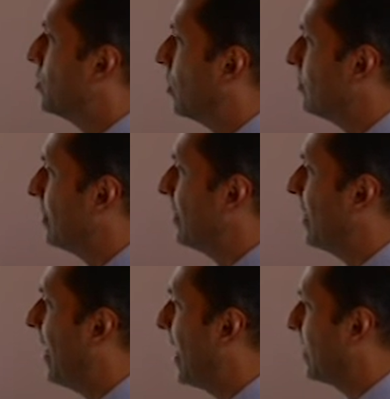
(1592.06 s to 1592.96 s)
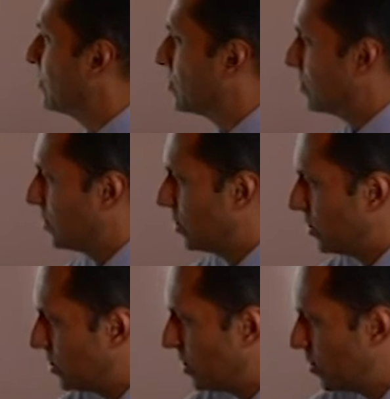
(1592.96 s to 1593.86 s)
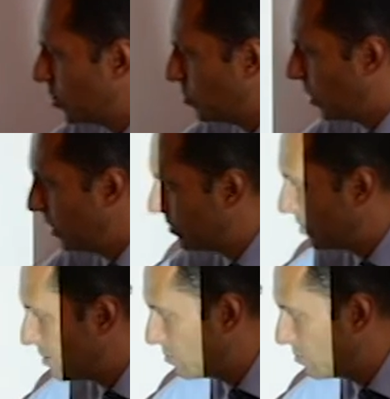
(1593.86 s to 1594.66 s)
not enhance. You see this point,